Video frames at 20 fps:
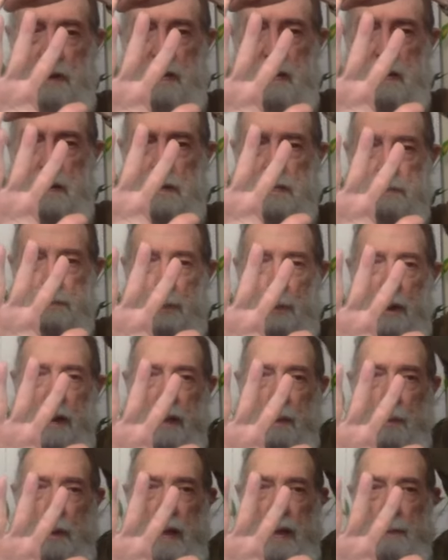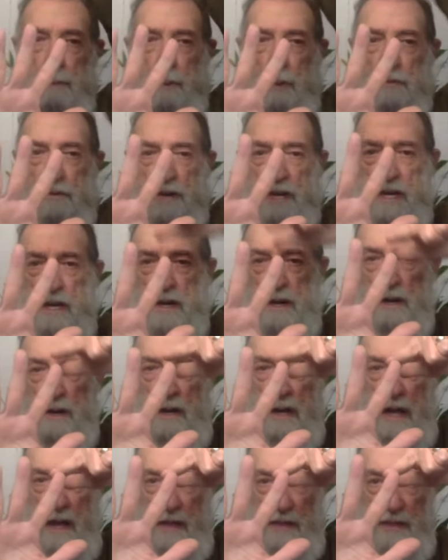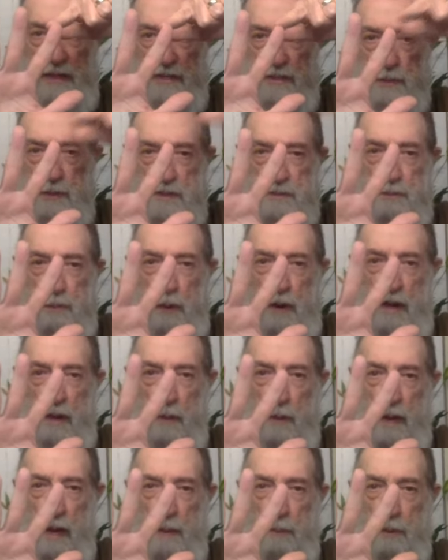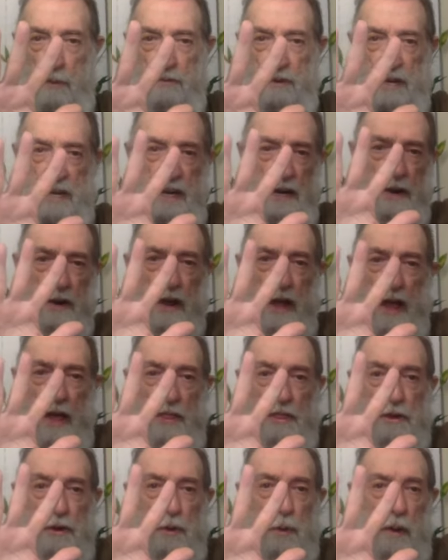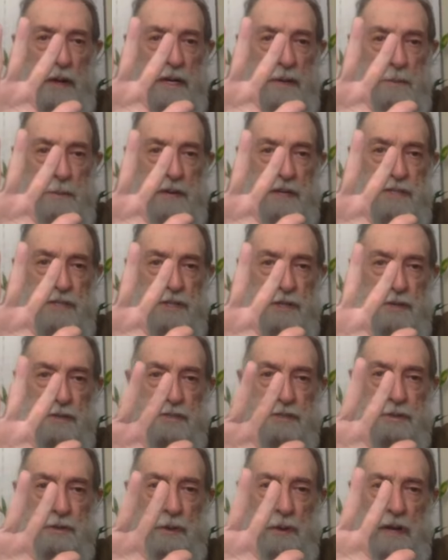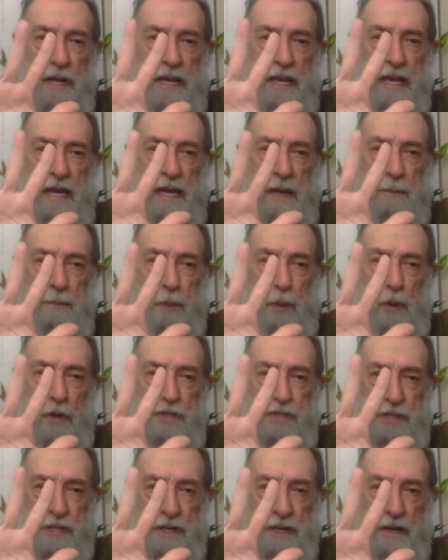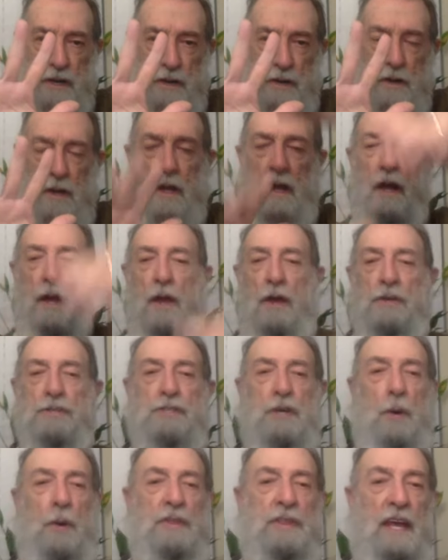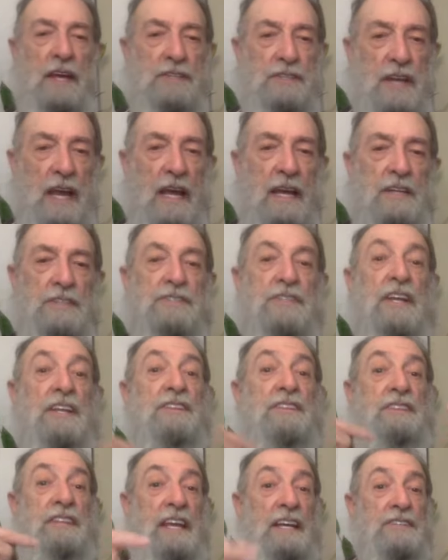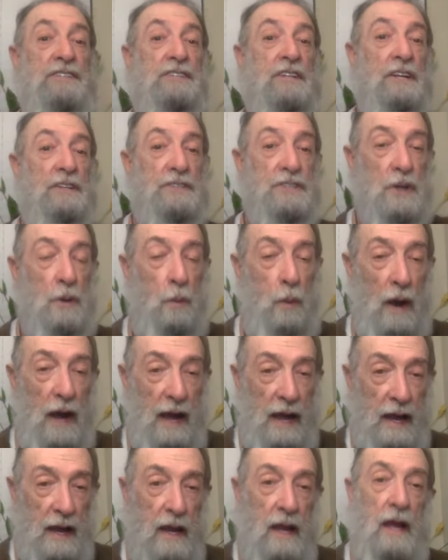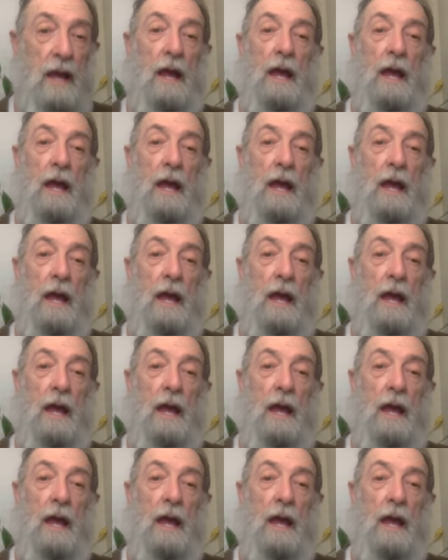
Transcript: here is pointing way up over here. This one's pointing way up over here. They're going to miss you. So you're only getting a portion here. So what they say is the distance away,